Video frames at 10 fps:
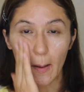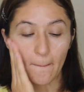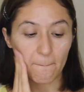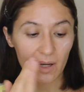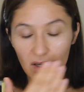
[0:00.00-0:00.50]

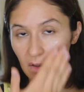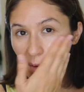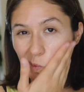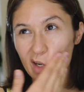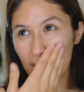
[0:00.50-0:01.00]
but
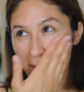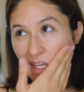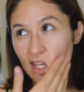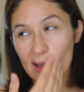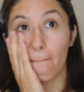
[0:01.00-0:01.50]

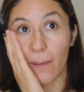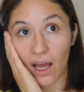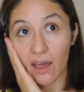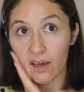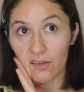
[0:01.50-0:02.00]
creamy. I
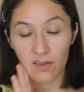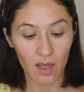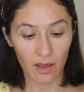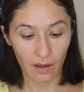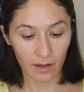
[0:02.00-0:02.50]
have
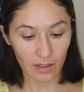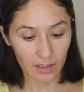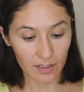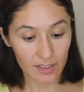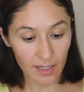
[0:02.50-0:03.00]
a
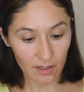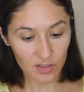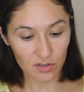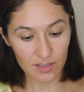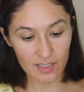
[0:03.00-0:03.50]

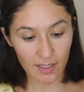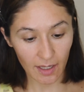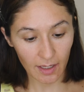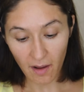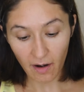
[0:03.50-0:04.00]
textured
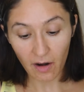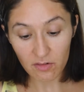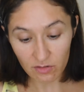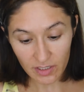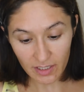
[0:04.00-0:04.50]
skin. I
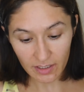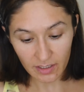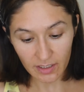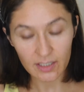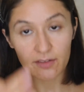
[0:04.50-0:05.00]
really
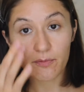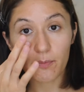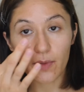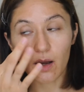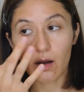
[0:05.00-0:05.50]
need
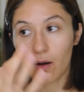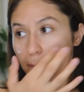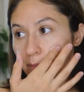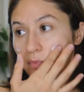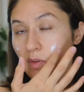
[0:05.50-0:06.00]

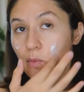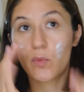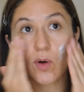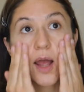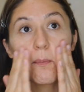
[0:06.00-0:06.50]

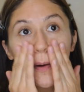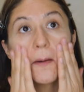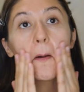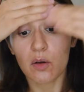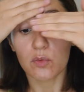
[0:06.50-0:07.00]
primer
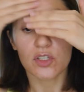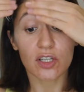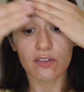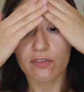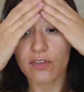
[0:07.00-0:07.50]
which can
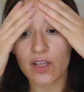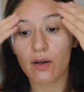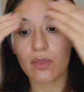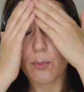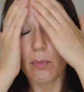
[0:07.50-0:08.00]
fill out the
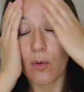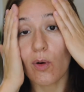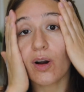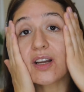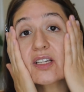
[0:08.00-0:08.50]

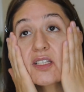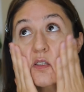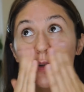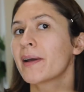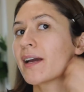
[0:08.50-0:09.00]
pores.
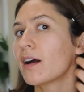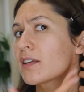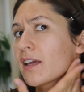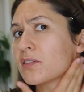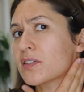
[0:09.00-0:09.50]
God,
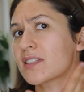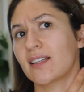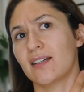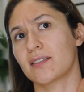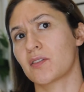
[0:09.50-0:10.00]
can you see the
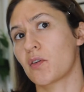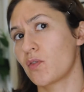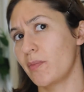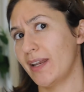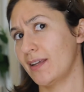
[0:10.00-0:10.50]

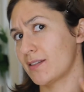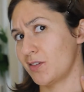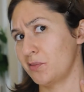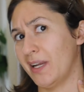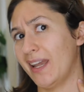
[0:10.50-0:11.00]
creepiness on
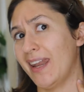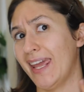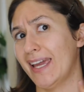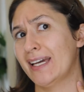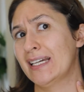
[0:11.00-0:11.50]
my neck?